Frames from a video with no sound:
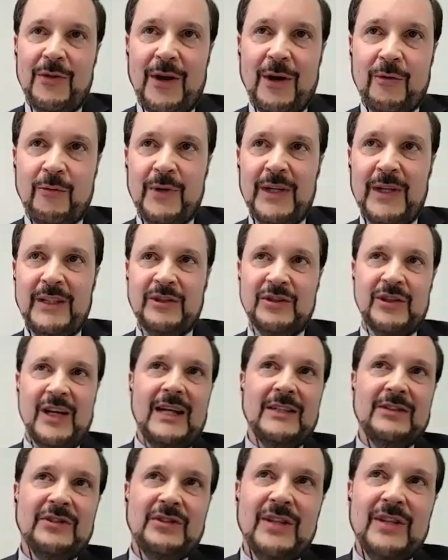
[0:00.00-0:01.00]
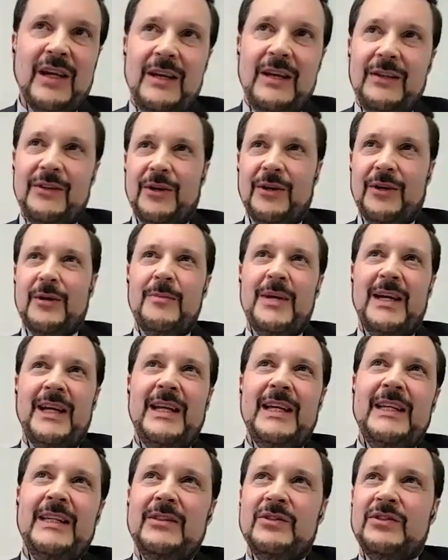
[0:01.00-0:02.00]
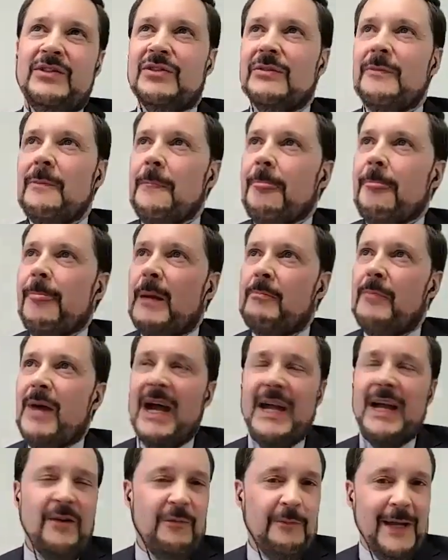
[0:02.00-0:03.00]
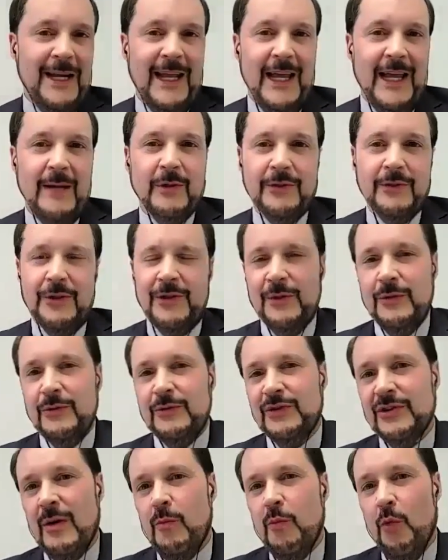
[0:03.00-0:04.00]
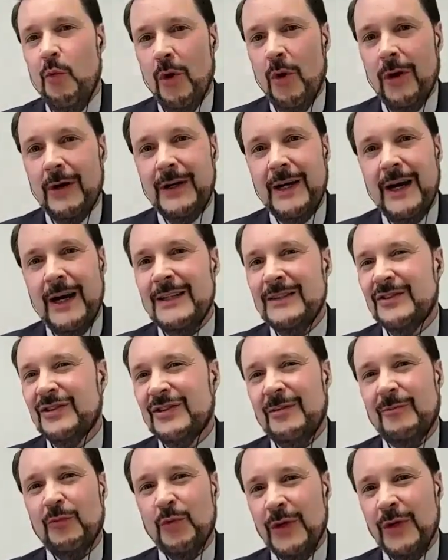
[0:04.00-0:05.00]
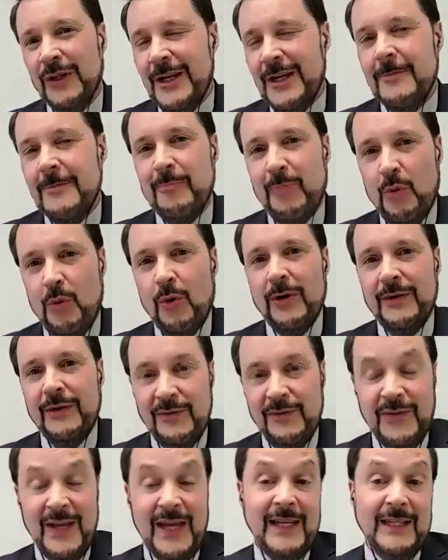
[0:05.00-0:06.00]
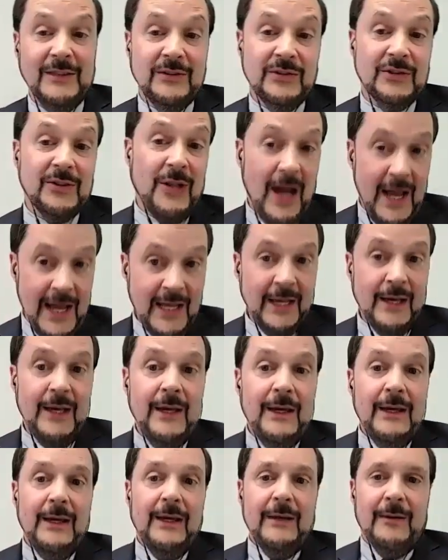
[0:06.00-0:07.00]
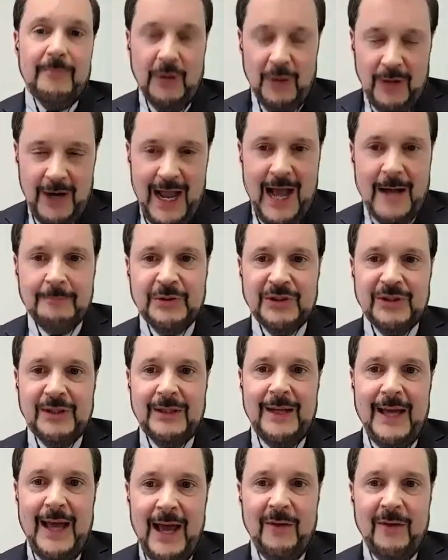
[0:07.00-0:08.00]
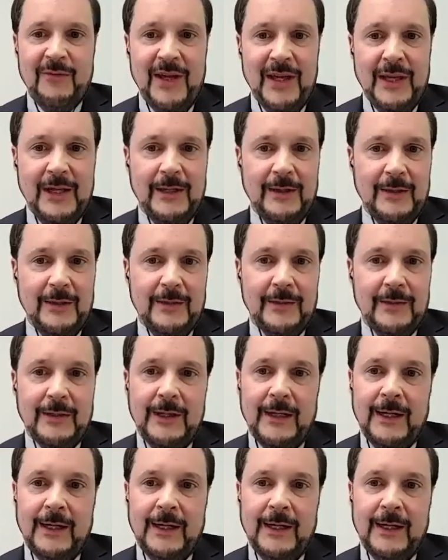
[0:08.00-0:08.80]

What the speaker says: their recess, the committees might have been able to do some work on some really important things, like perhaps having